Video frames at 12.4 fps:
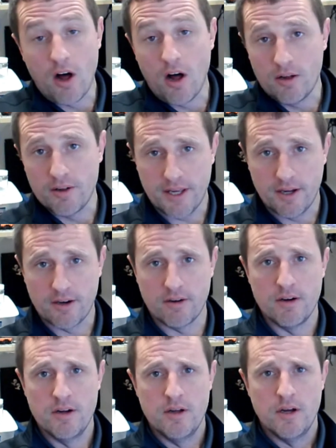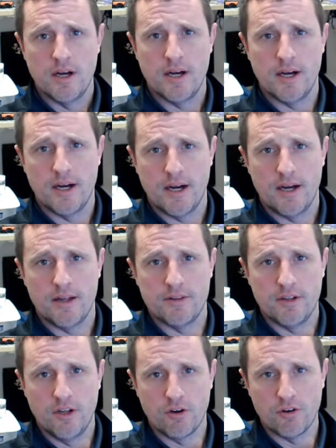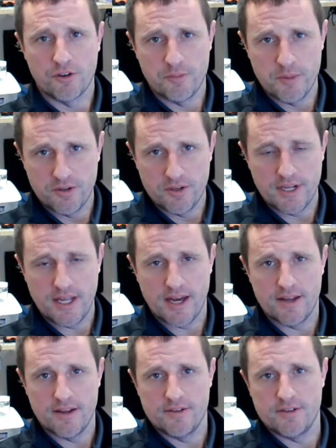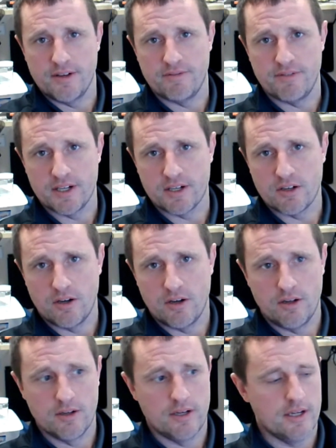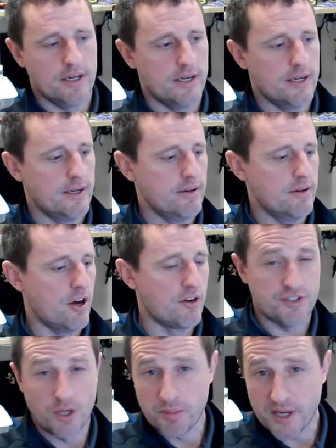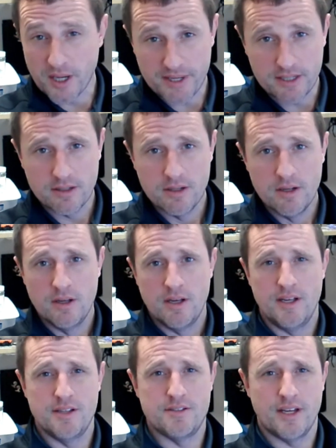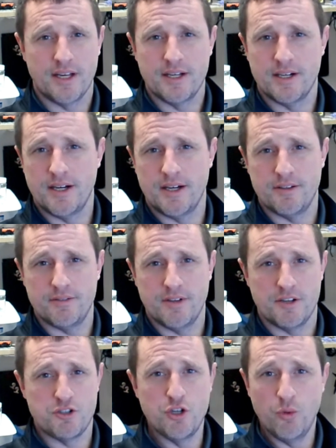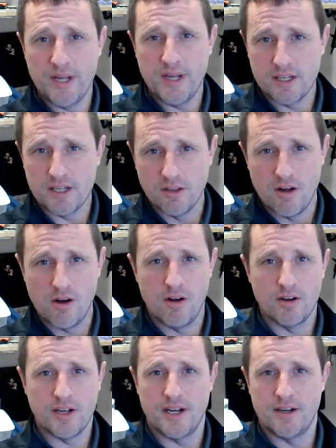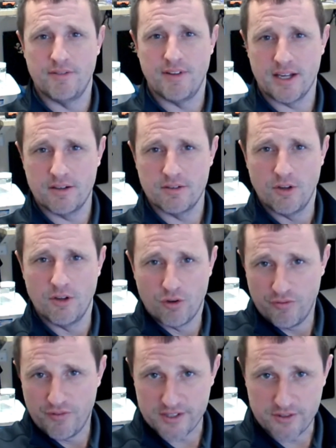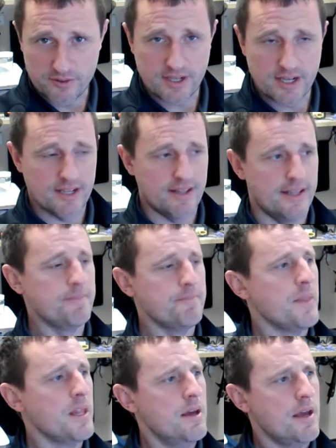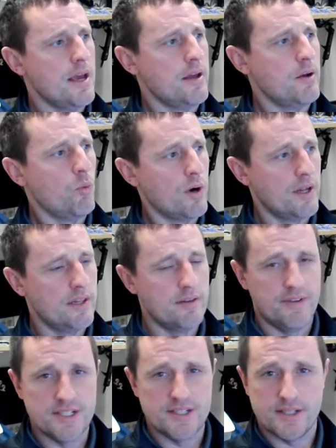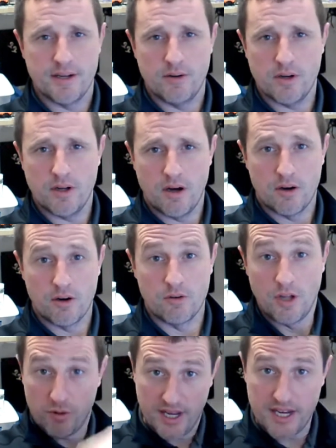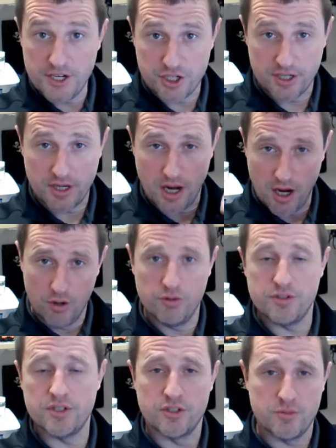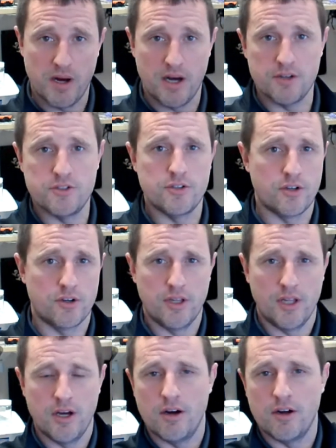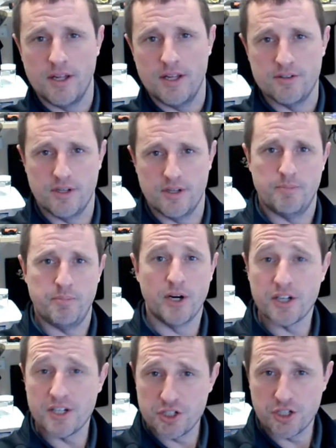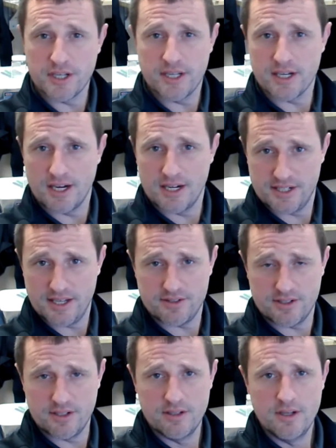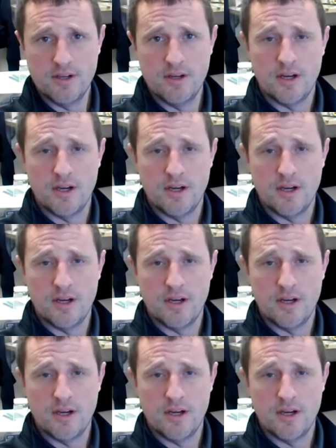fall here, the local community has an event called Harvest Homecoming. It's like a 2 week long kind of like local festival kind of thing. And one of the events that our location hosts and sponsors early on is a pumpkin chunking contest,